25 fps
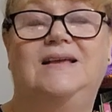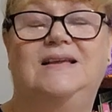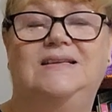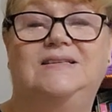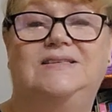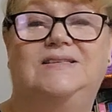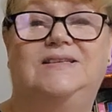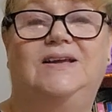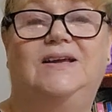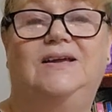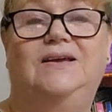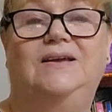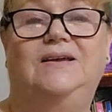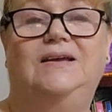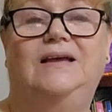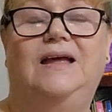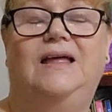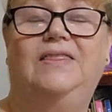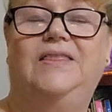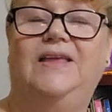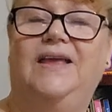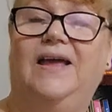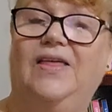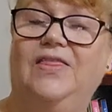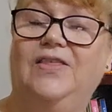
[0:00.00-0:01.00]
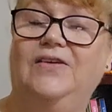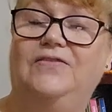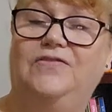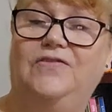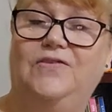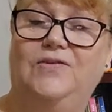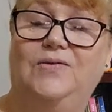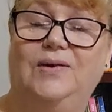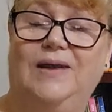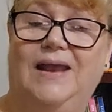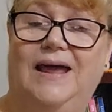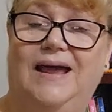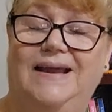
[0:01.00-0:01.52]
So the other
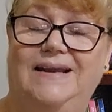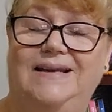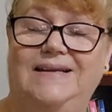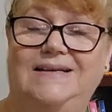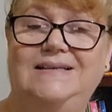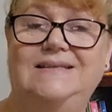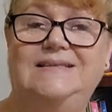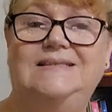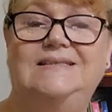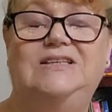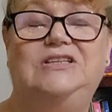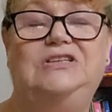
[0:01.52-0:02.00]
4 ladies,